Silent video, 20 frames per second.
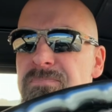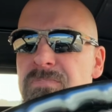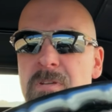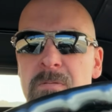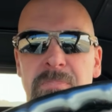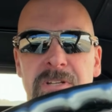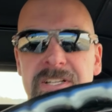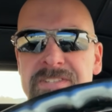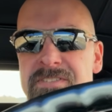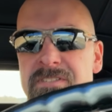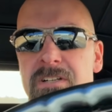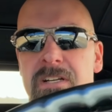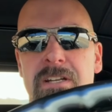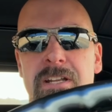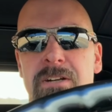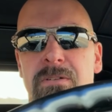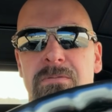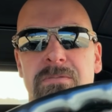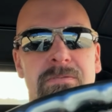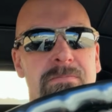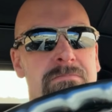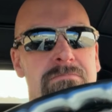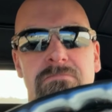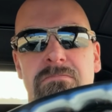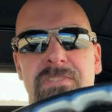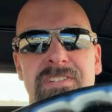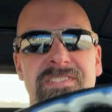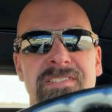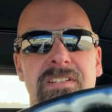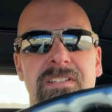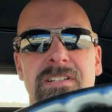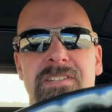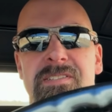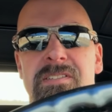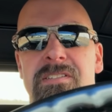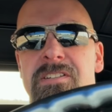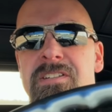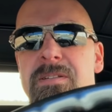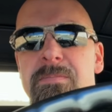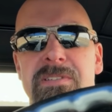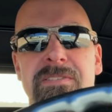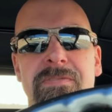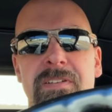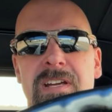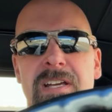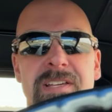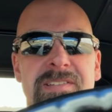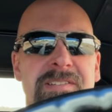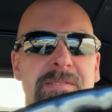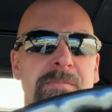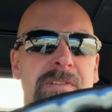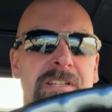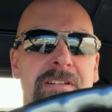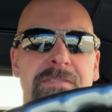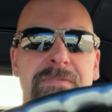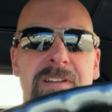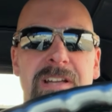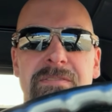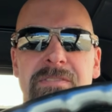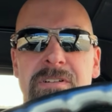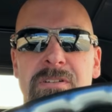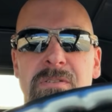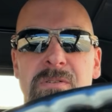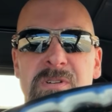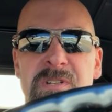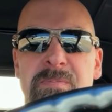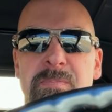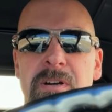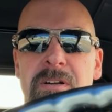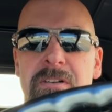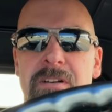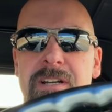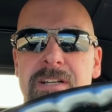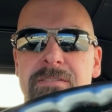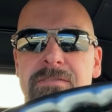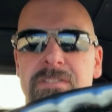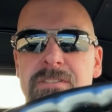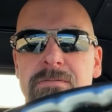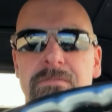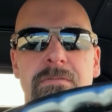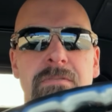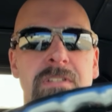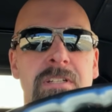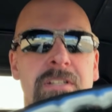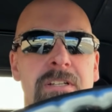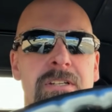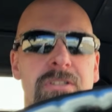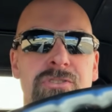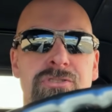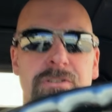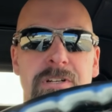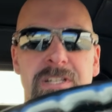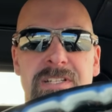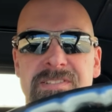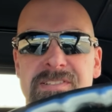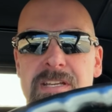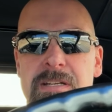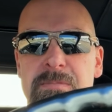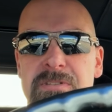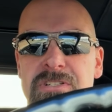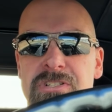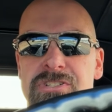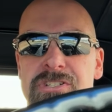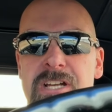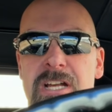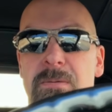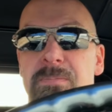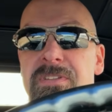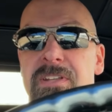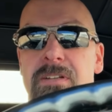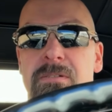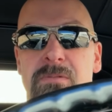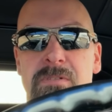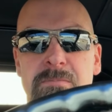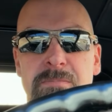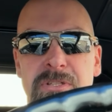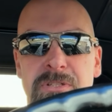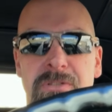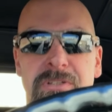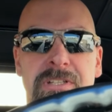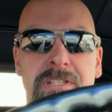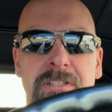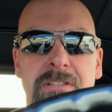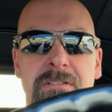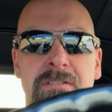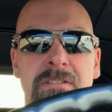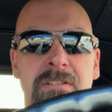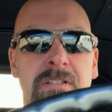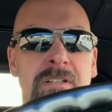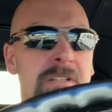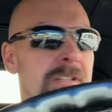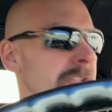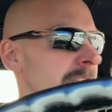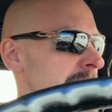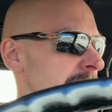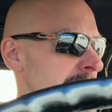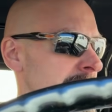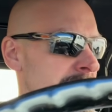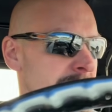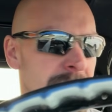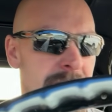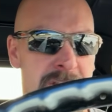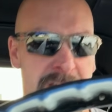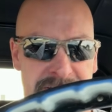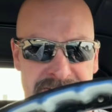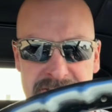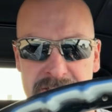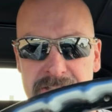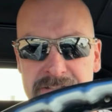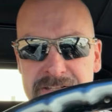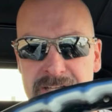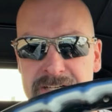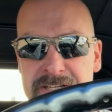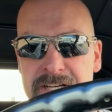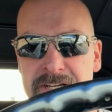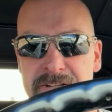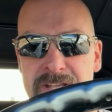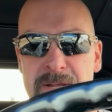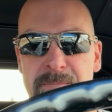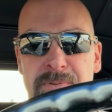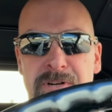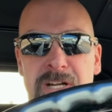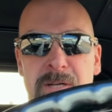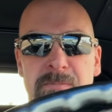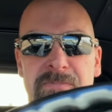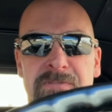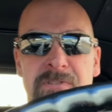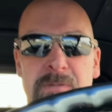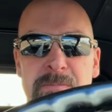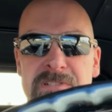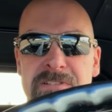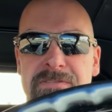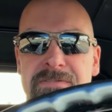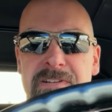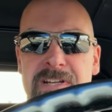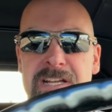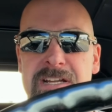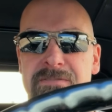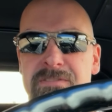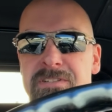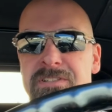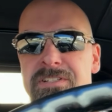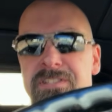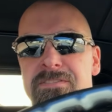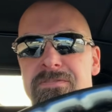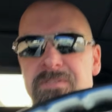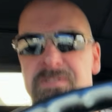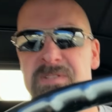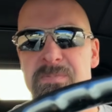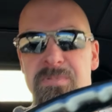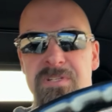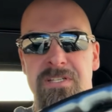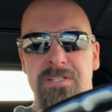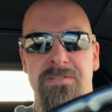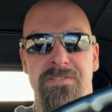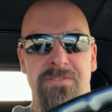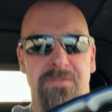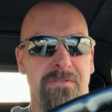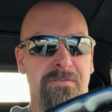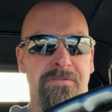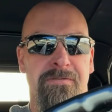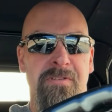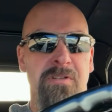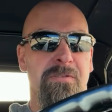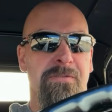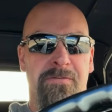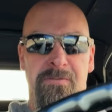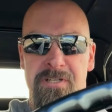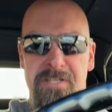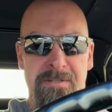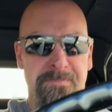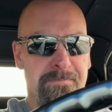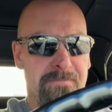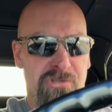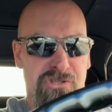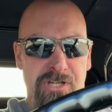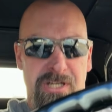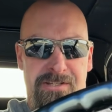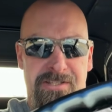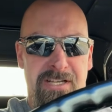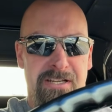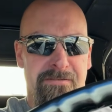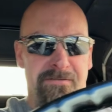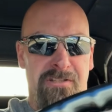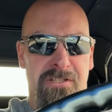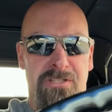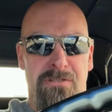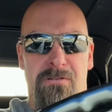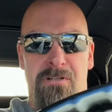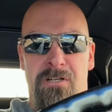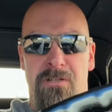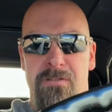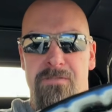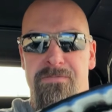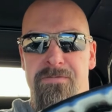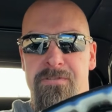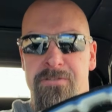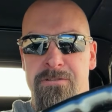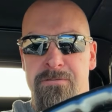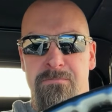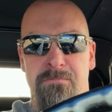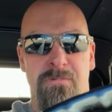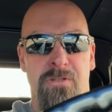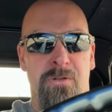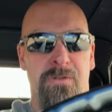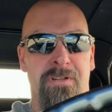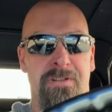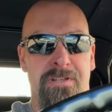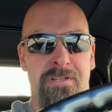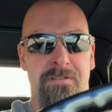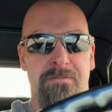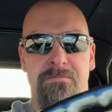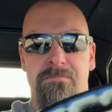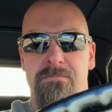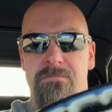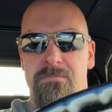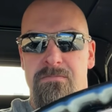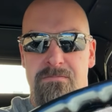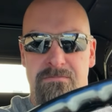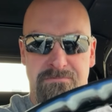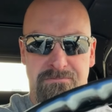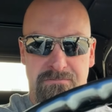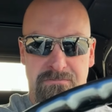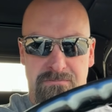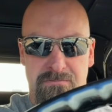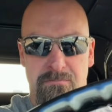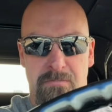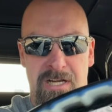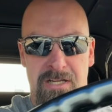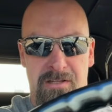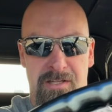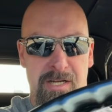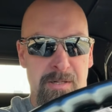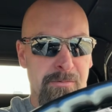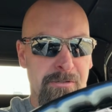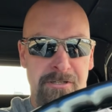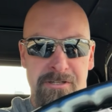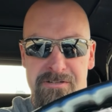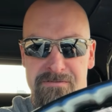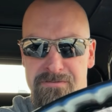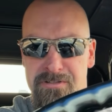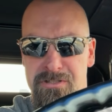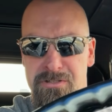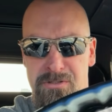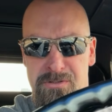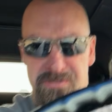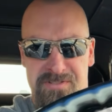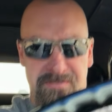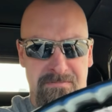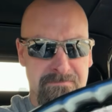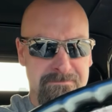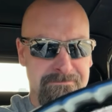That's right. This thing doesn't need to be fast to make 500 horsepower. I have a Trans Am in the shop that we're building. That's going to take care of that problem for me if I have the need for speed. So feel free to check that video out if you go to my library of videos.